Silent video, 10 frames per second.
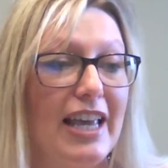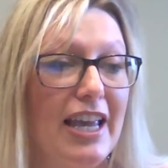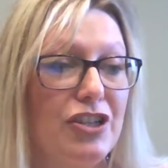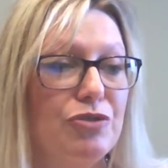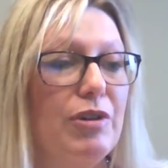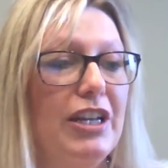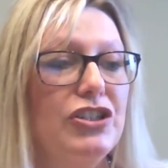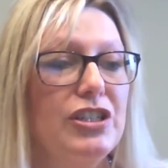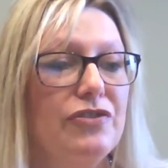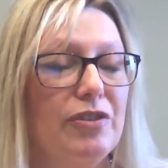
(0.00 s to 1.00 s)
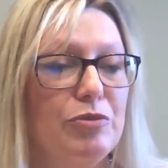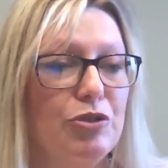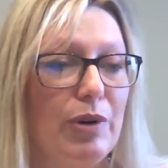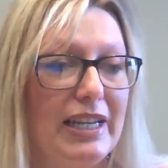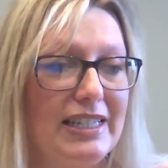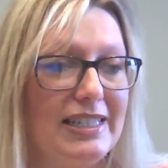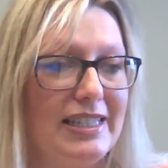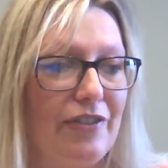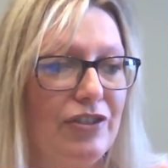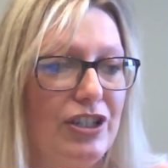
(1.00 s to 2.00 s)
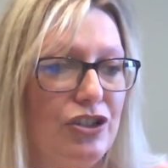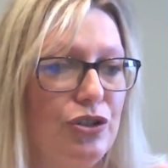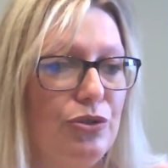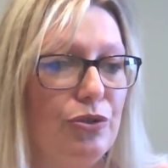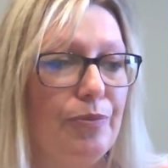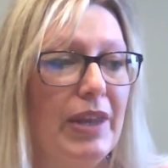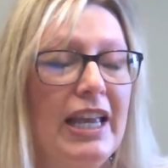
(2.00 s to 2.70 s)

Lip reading: age range is from 20 to 72.